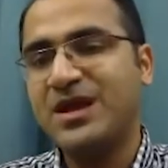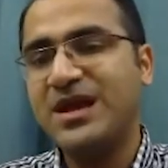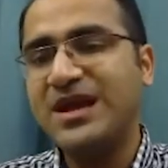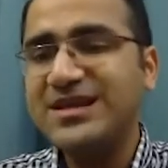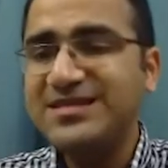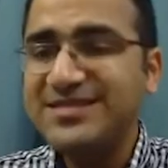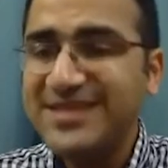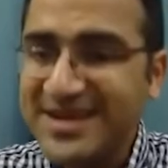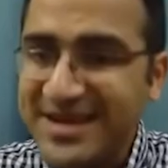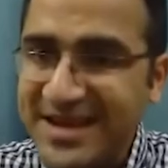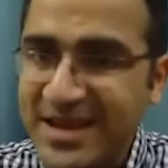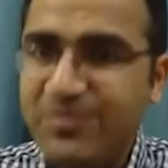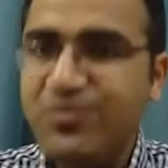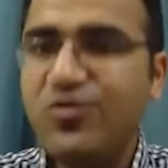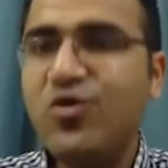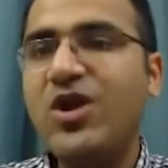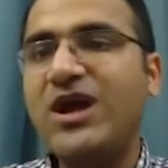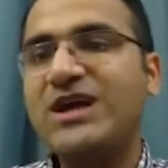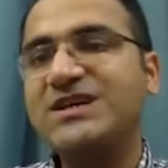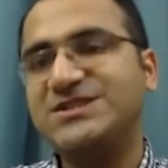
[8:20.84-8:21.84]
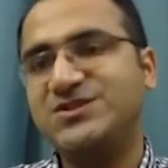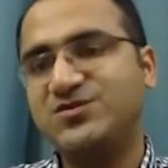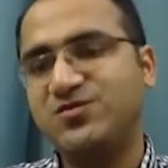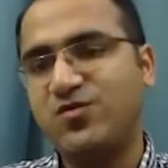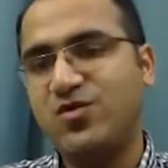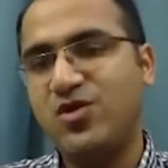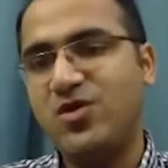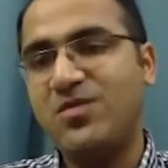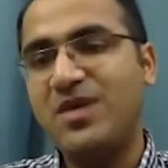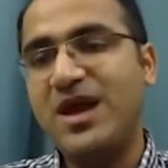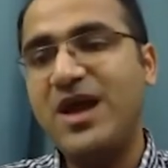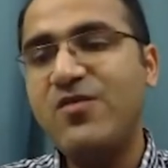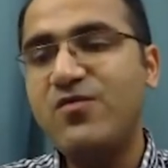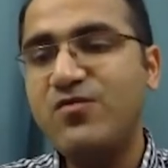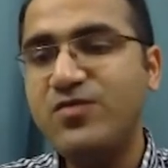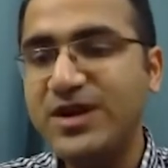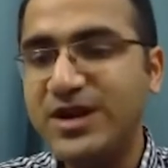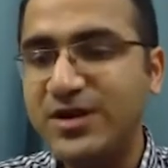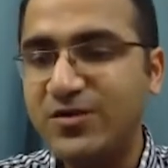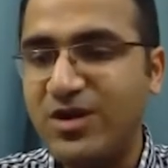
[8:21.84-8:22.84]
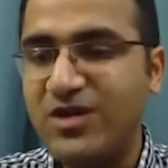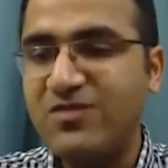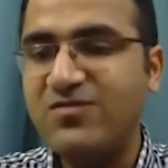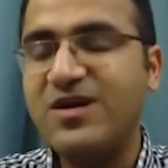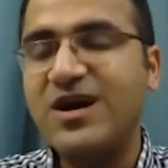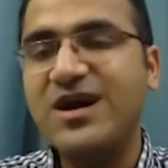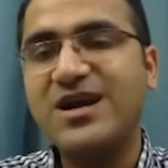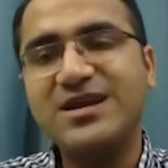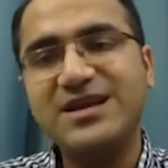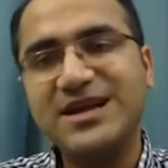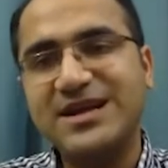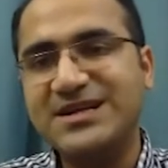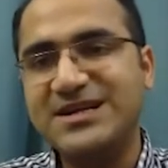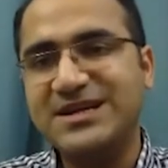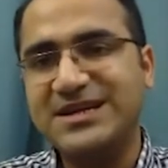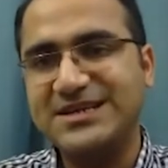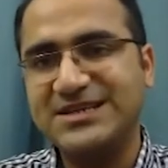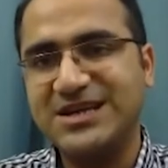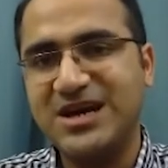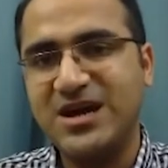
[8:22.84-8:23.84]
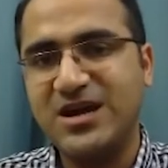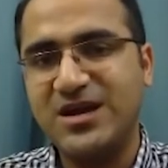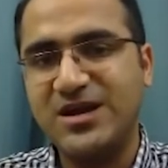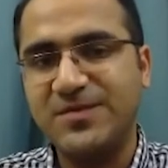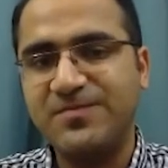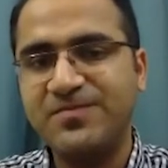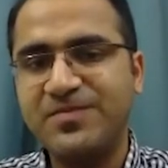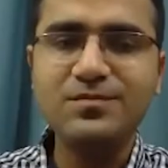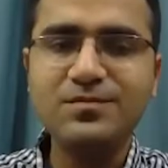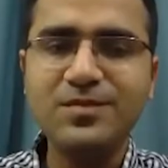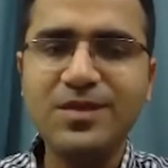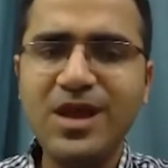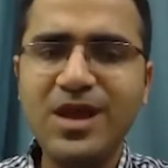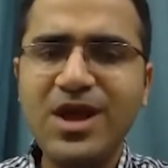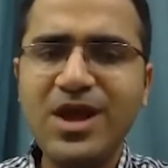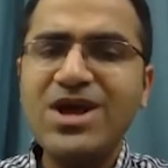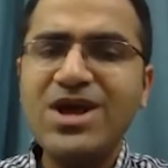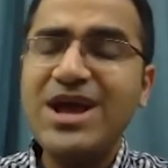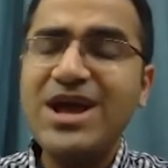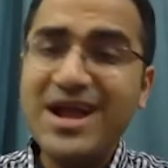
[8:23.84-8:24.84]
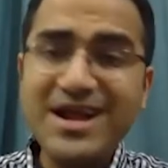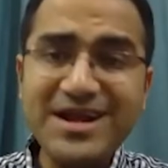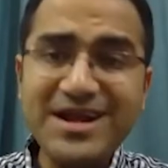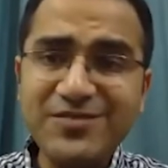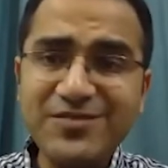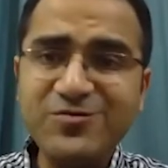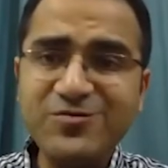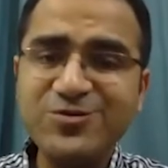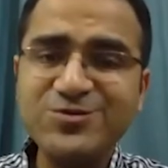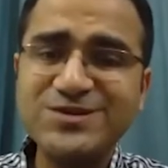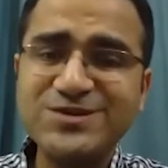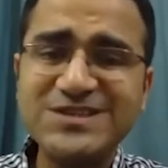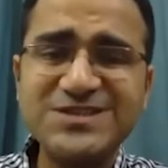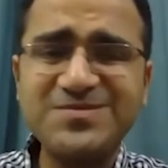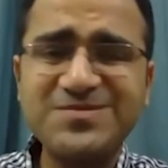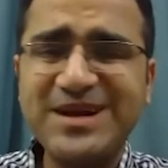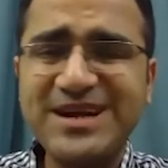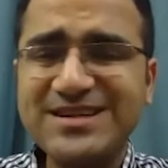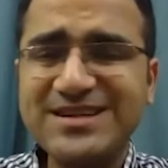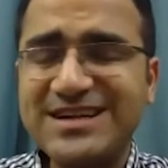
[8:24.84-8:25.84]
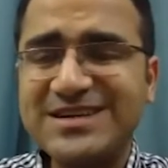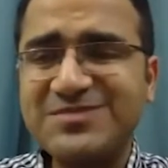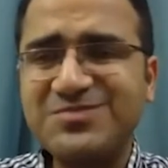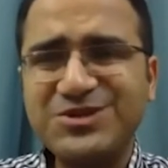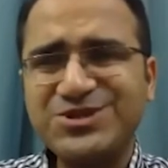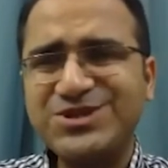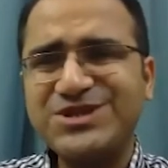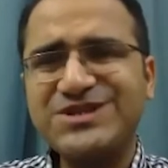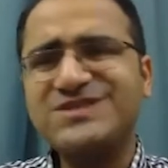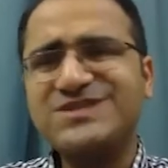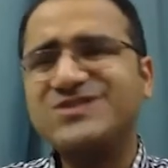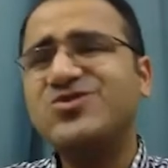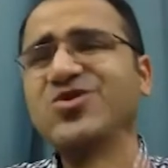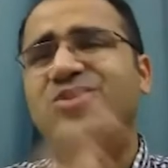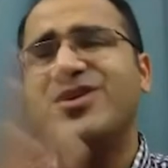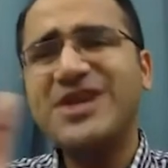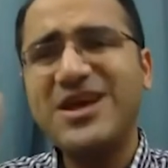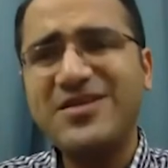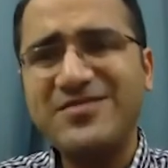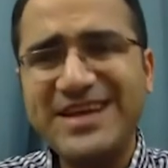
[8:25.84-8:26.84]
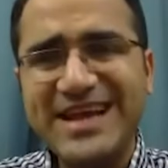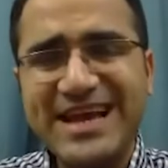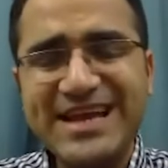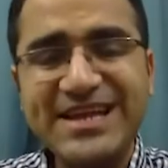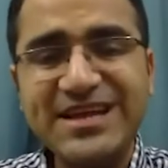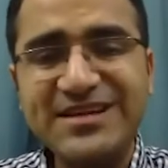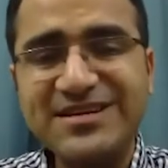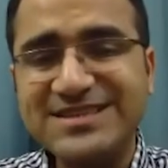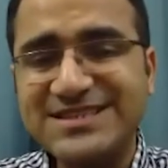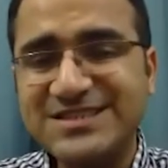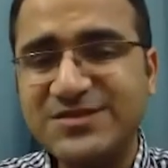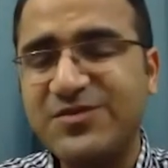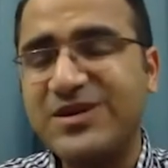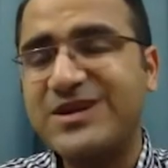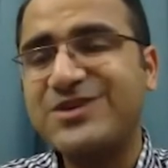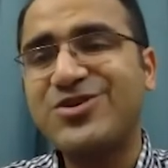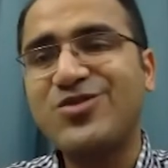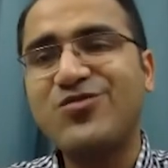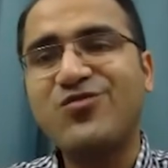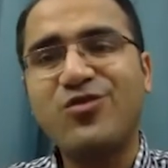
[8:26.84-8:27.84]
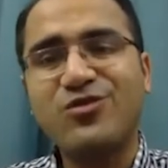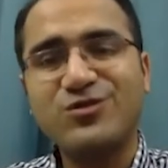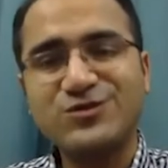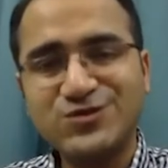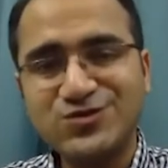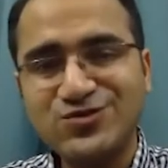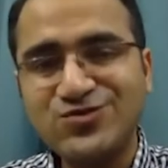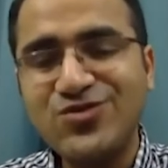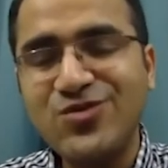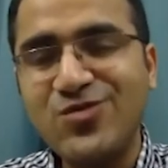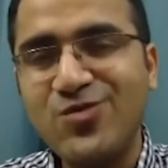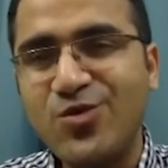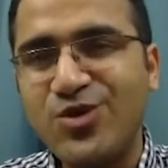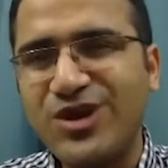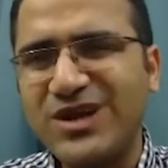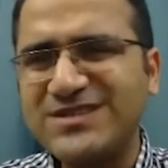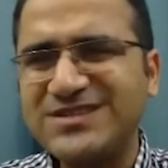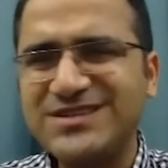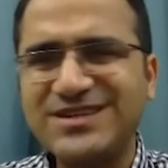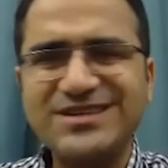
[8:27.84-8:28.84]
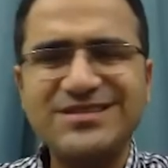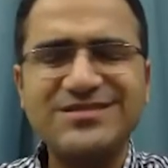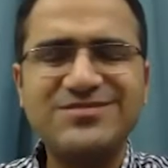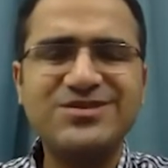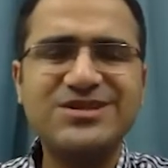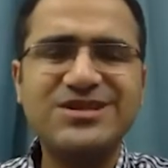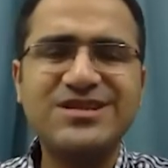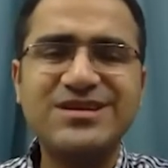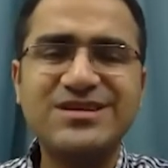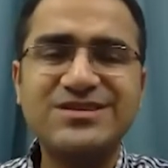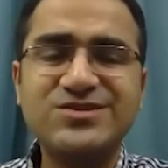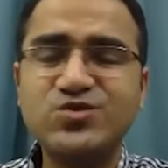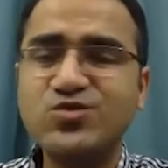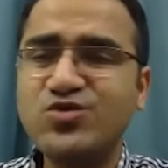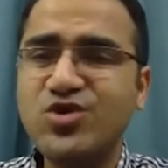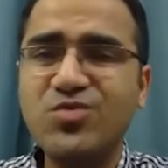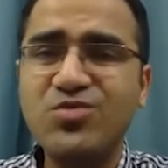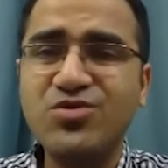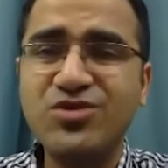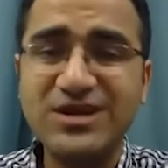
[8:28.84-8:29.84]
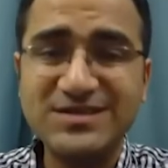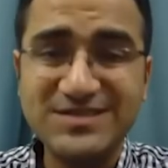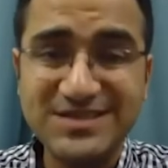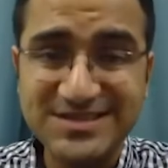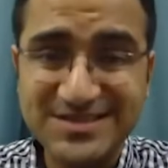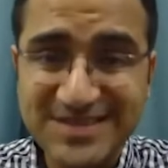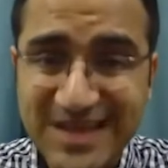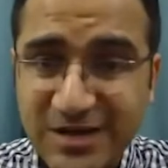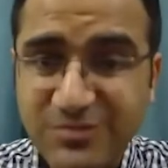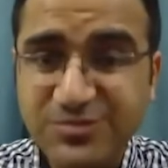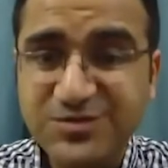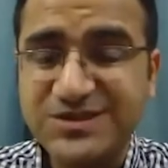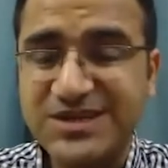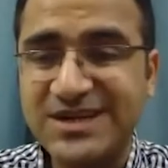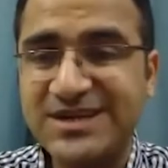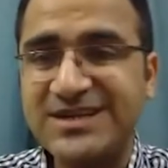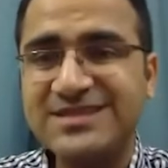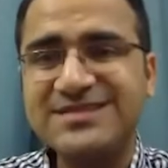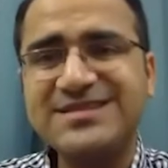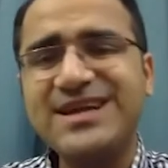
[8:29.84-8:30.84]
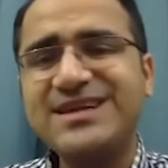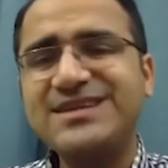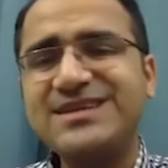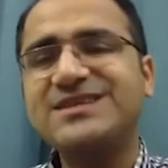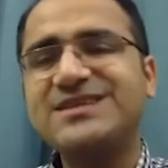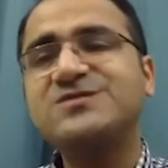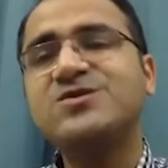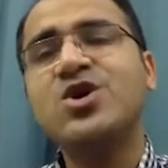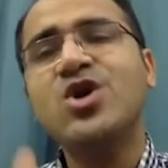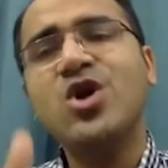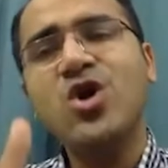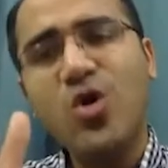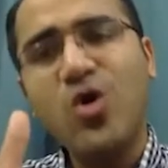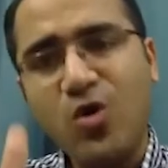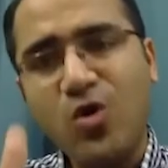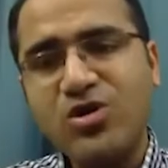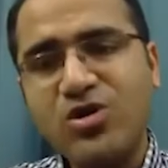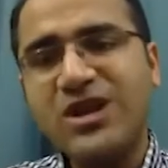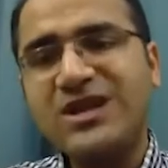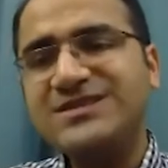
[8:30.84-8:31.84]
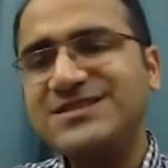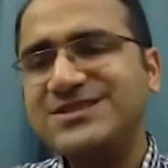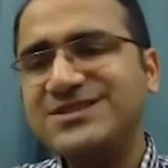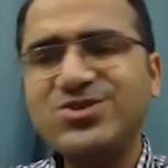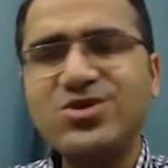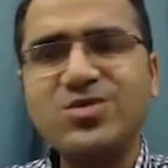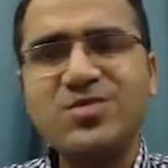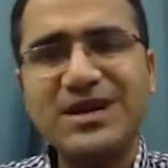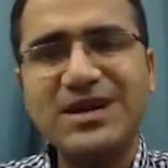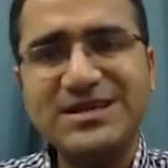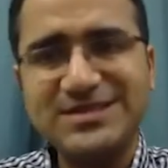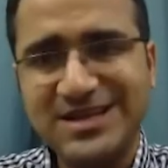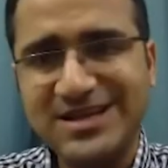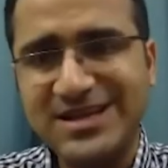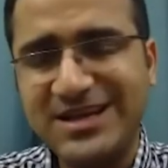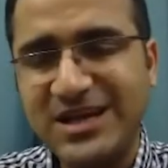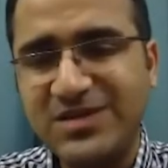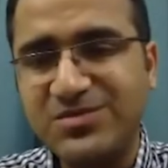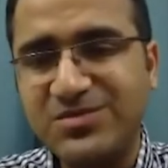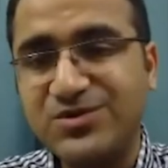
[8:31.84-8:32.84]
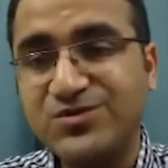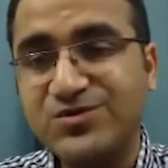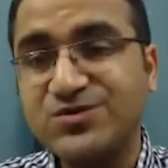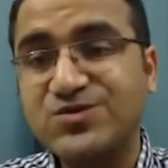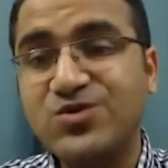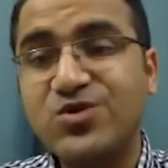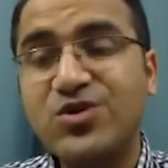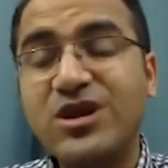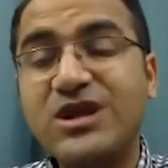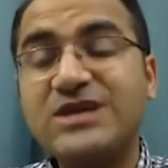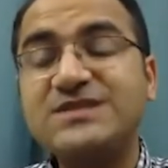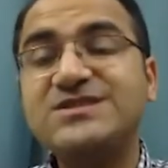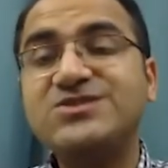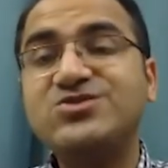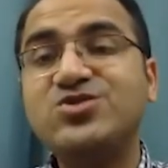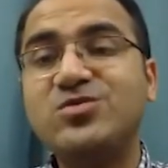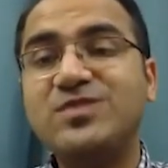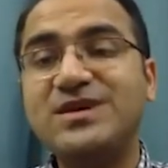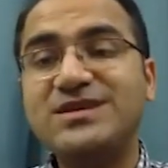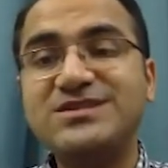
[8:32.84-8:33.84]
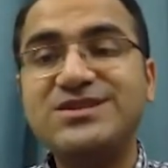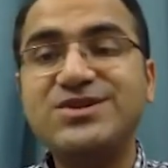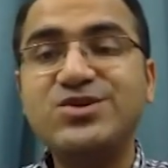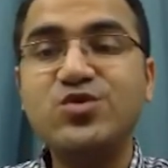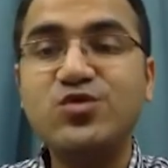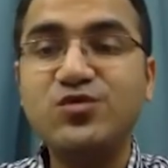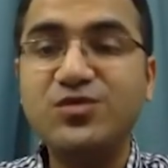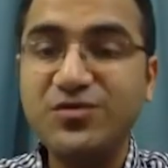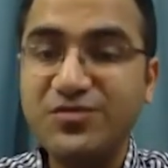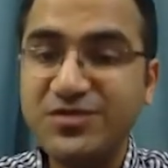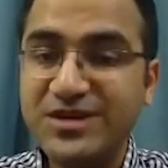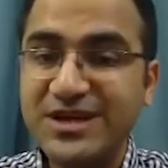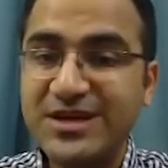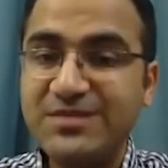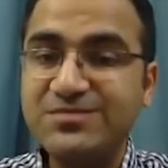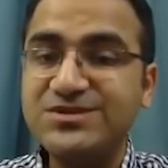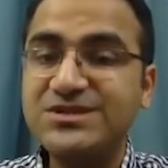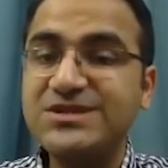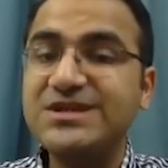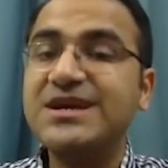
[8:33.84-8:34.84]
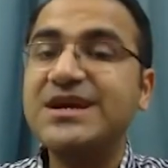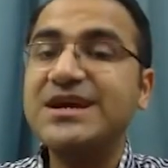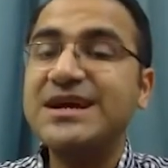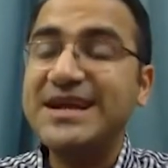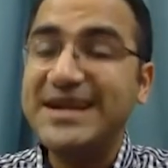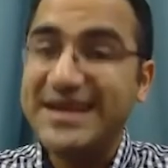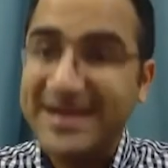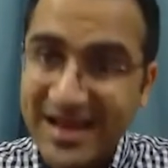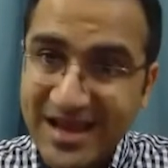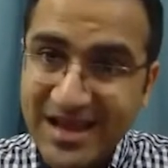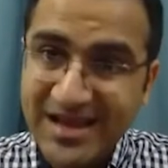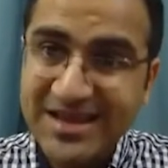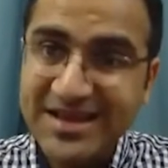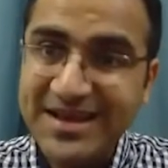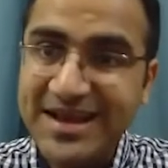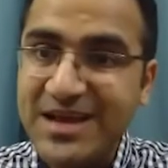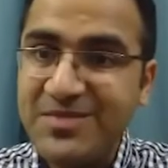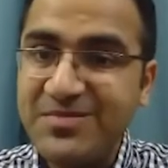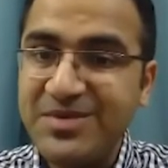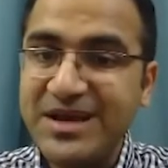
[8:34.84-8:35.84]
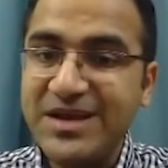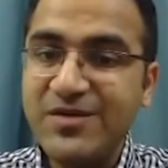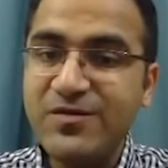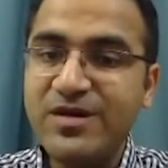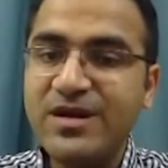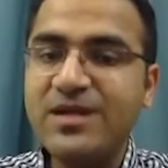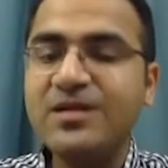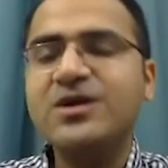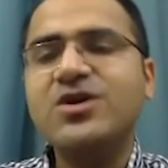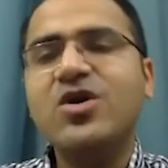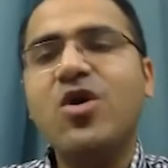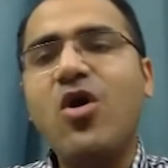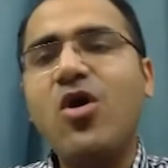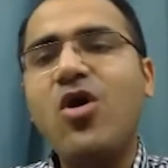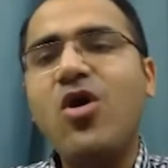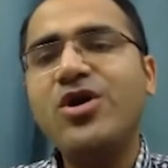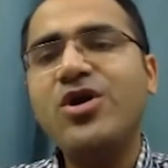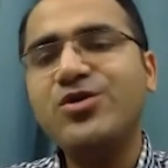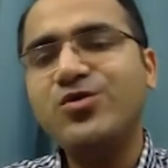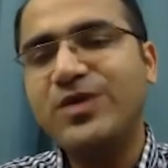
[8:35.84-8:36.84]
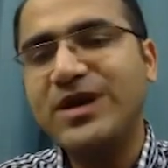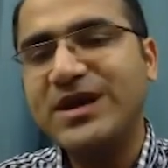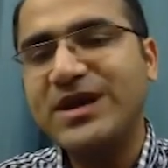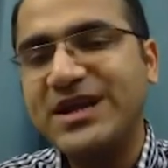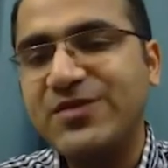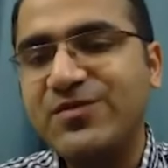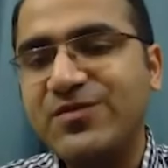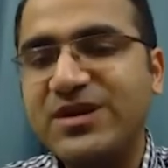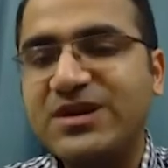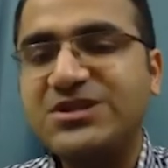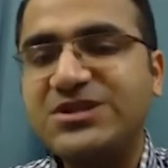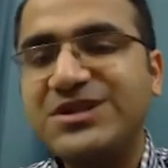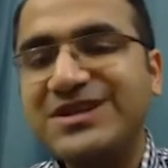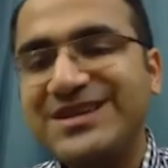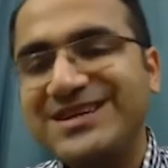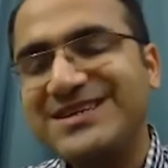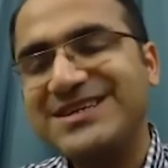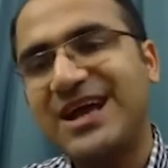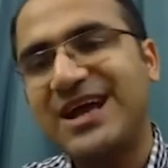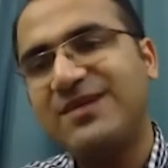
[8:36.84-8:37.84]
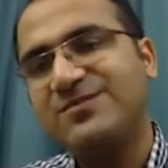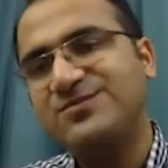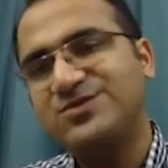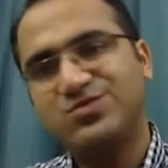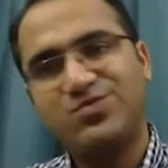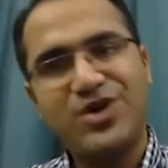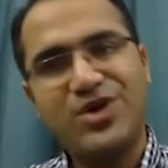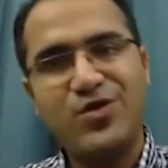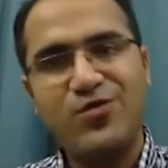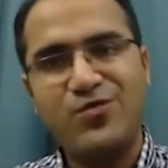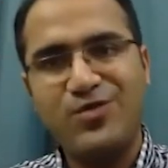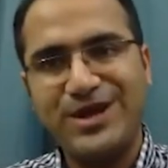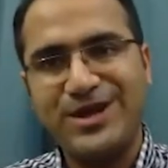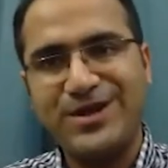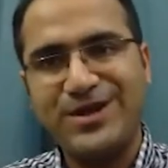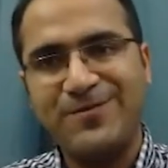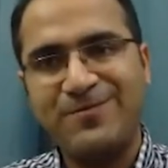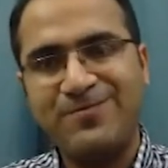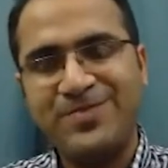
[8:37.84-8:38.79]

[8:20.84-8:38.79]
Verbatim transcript: in the nebulized form every 12 hourly and 8 hourly. And if you suspect that patient is not having any risk factor for pseudomonas and the pseudomonas is absent, in that case, oral azithromycin can be used. Oral azithromycin 250 mg daily can be given or you can give it three times per week.